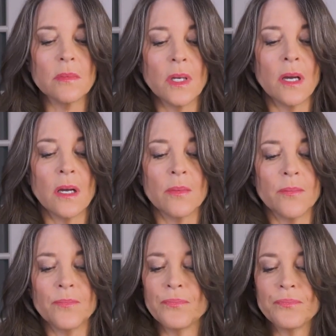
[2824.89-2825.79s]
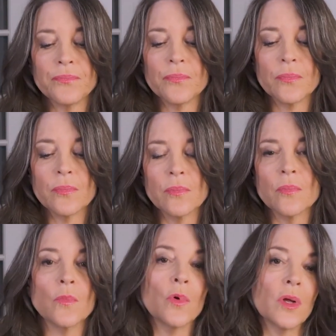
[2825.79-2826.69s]

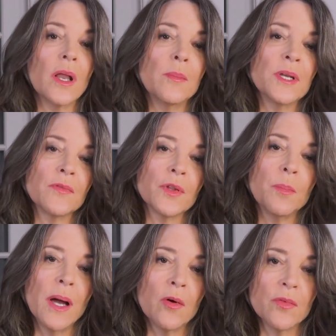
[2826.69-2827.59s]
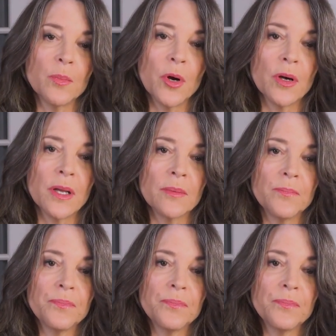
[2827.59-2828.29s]
calamity for the power of the party.